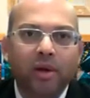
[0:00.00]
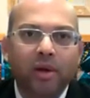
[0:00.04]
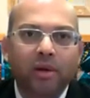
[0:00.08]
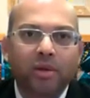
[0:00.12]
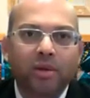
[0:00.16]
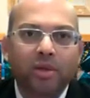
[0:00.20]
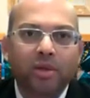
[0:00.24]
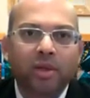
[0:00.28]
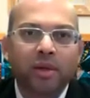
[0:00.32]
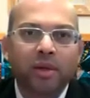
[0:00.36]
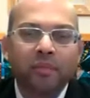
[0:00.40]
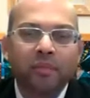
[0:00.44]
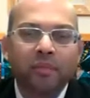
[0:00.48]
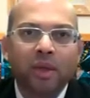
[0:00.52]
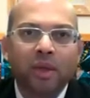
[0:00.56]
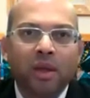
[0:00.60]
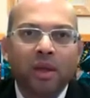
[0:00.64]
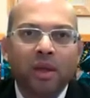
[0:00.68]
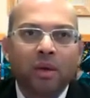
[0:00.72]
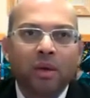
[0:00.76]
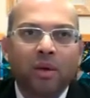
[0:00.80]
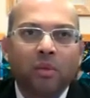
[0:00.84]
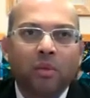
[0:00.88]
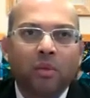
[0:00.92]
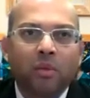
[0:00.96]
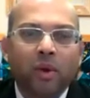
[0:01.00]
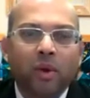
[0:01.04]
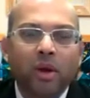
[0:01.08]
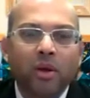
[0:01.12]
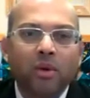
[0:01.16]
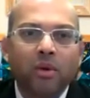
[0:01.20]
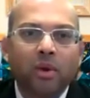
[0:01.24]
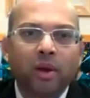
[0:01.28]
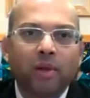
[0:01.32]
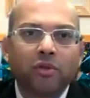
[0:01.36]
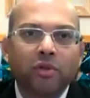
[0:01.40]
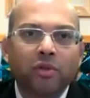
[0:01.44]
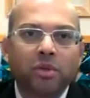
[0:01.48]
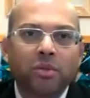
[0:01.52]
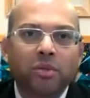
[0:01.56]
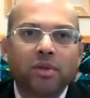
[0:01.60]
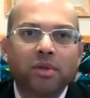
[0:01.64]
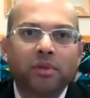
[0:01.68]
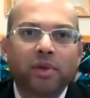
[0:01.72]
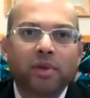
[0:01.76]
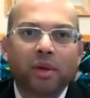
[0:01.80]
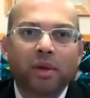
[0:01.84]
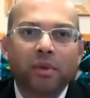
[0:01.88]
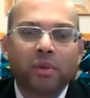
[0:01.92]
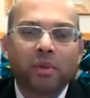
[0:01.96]
You see, when you have so much of
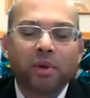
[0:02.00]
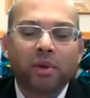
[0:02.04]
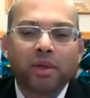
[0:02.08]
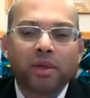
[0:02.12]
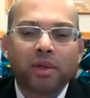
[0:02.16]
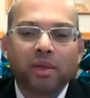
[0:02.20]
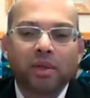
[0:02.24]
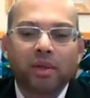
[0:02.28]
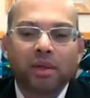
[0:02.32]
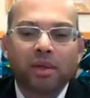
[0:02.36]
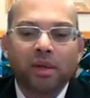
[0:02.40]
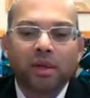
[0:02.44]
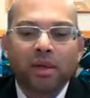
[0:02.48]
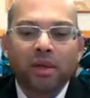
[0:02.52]
liquidity,